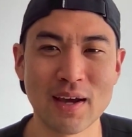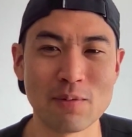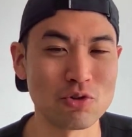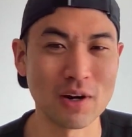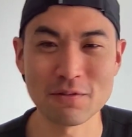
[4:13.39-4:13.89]

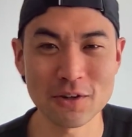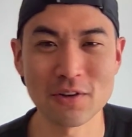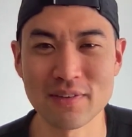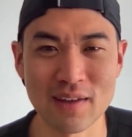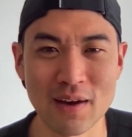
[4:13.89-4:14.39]
i'm trying to figure
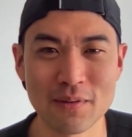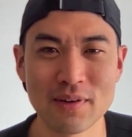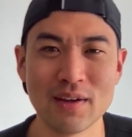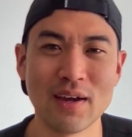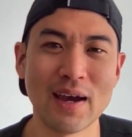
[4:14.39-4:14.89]
this
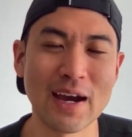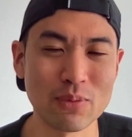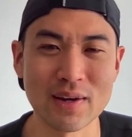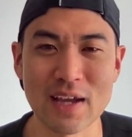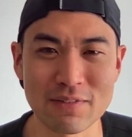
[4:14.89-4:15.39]
out how
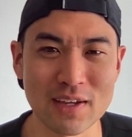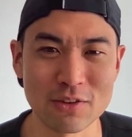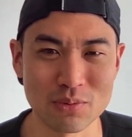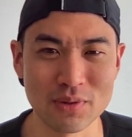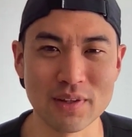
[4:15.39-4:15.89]
do I
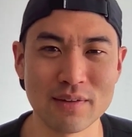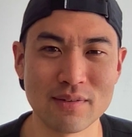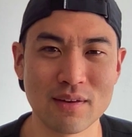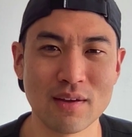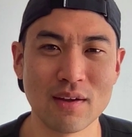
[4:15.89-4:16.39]
navigate through this?